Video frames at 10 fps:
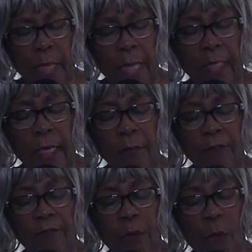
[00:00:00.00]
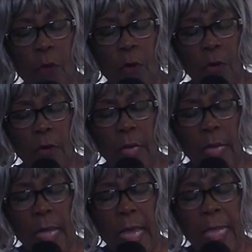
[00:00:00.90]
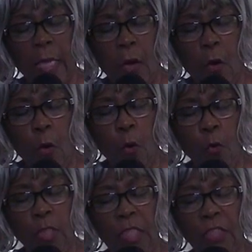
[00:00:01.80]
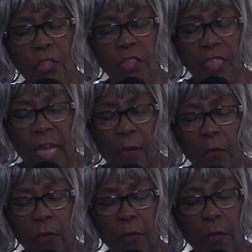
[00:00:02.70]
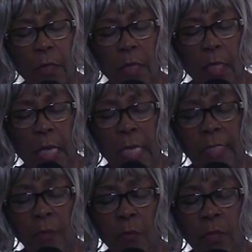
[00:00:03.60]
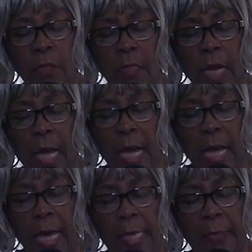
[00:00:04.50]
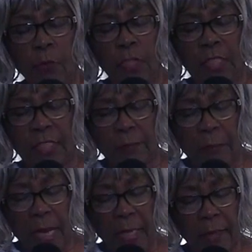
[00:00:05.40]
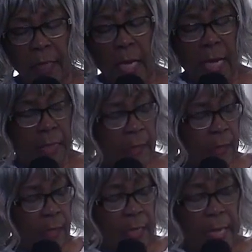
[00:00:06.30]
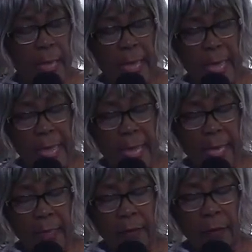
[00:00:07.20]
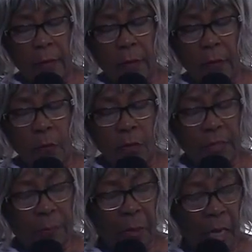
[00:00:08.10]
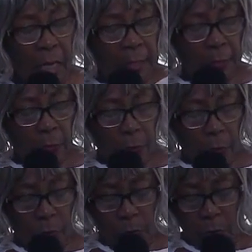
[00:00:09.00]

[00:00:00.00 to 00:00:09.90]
And number four, a holy shout is what God respect, honor, and respond to.